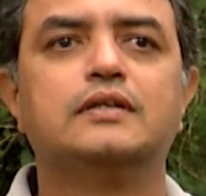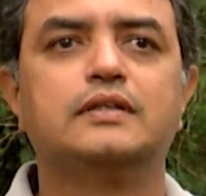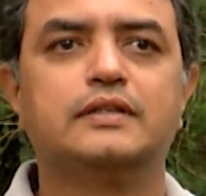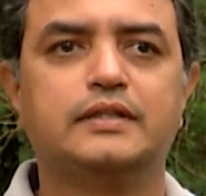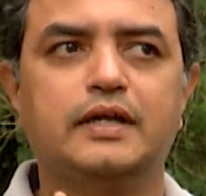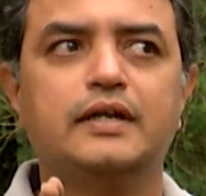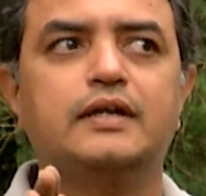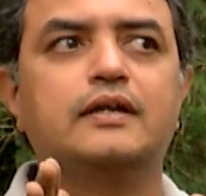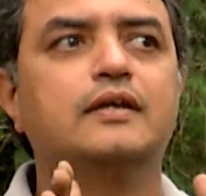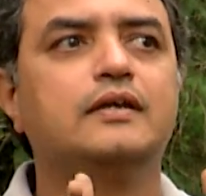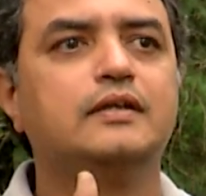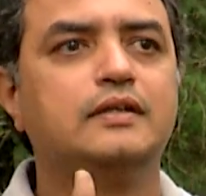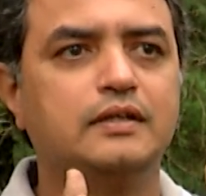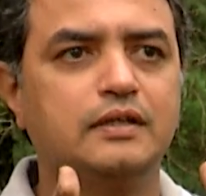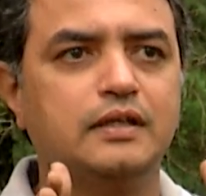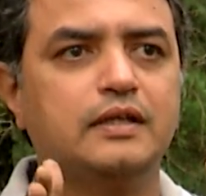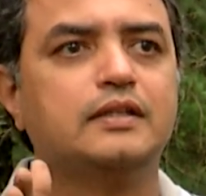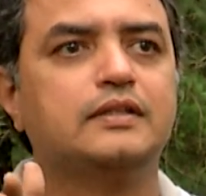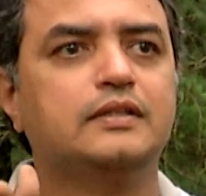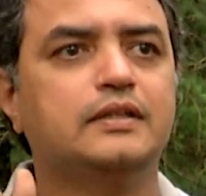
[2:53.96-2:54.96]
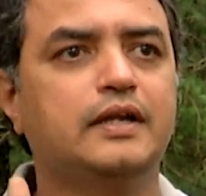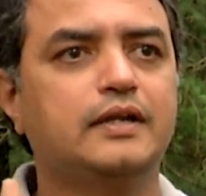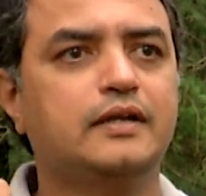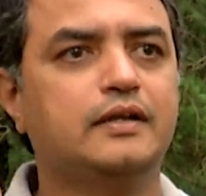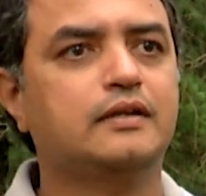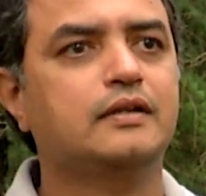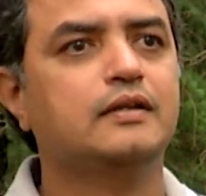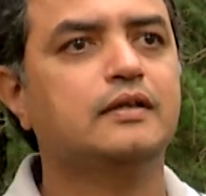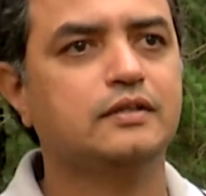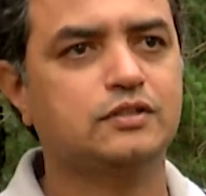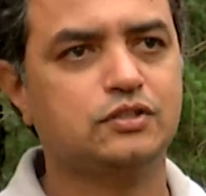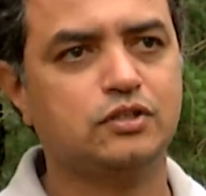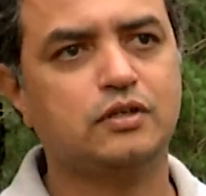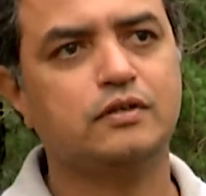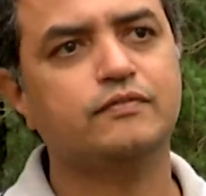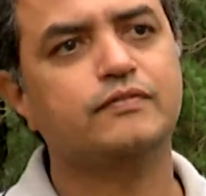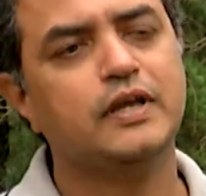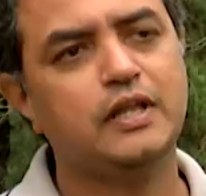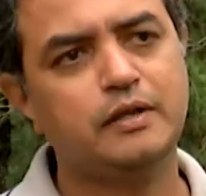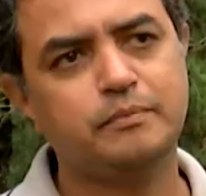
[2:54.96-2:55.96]
That sort
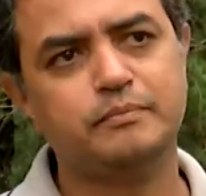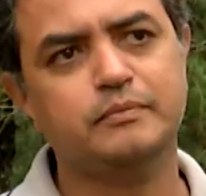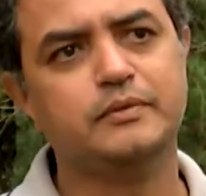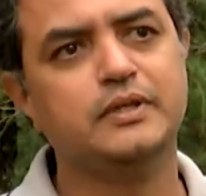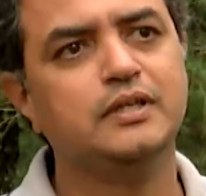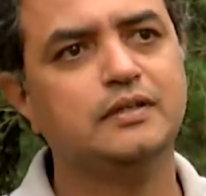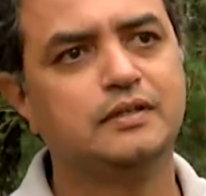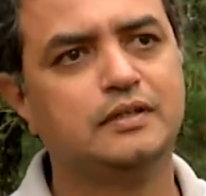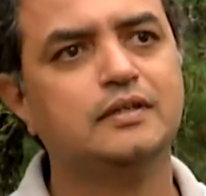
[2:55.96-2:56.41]
of helped me.